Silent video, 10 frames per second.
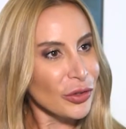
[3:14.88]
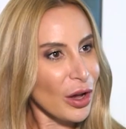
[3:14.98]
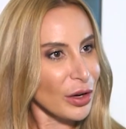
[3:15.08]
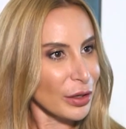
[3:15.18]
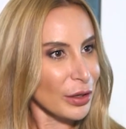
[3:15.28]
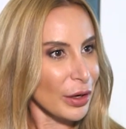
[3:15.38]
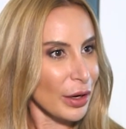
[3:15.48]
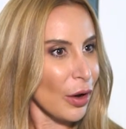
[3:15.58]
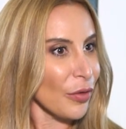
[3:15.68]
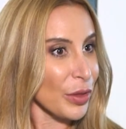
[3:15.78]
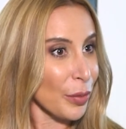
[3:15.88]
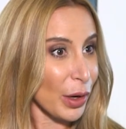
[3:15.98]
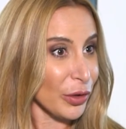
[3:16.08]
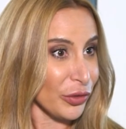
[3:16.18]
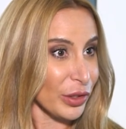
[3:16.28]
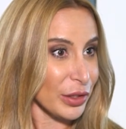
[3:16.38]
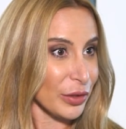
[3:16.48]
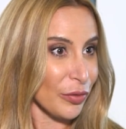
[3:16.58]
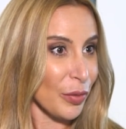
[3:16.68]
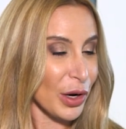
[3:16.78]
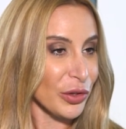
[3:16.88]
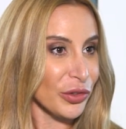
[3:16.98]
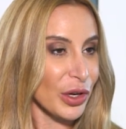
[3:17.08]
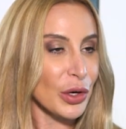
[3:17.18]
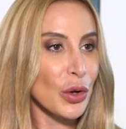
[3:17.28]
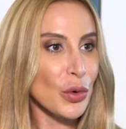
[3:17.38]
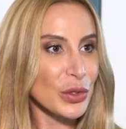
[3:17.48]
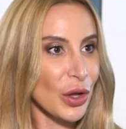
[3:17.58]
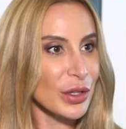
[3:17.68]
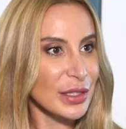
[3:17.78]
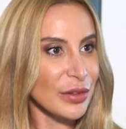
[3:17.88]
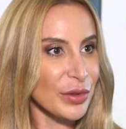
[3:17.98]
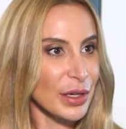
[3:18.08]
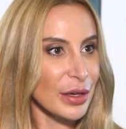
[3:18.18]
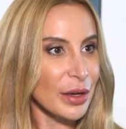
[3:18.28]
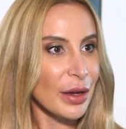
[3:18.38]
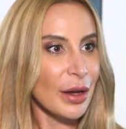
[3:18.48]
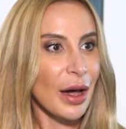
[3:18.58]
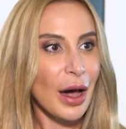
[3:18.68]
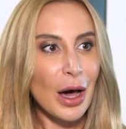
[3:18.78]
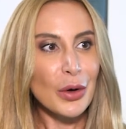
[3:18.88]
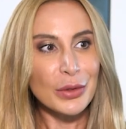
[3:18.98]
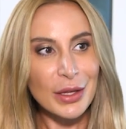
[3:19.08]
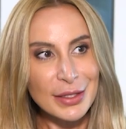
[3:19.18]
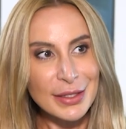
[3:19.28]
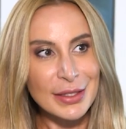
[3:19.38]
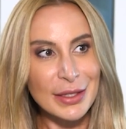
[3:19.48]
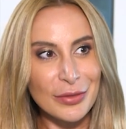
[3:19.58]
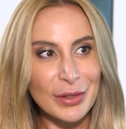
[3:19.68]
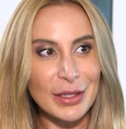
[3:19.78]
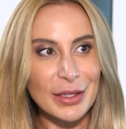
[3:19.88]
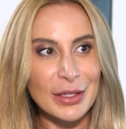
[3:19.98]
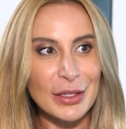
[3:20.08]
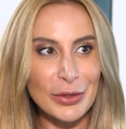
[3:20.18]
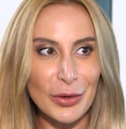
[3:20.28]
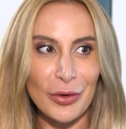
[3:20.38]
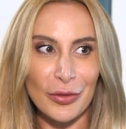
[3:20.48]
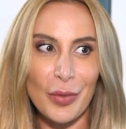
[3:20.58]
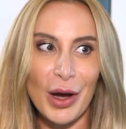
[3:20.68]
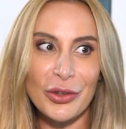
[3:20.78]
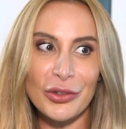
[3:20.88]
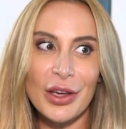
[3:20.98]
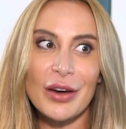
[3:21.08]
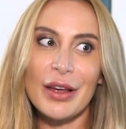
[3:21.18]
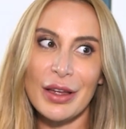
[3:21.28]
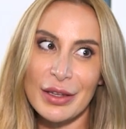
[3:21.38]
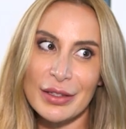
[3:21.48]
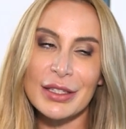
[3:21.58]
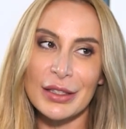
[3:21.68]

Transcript: chunk of the budget of Mindshare goes on TV. How does TV serve Mindshare and its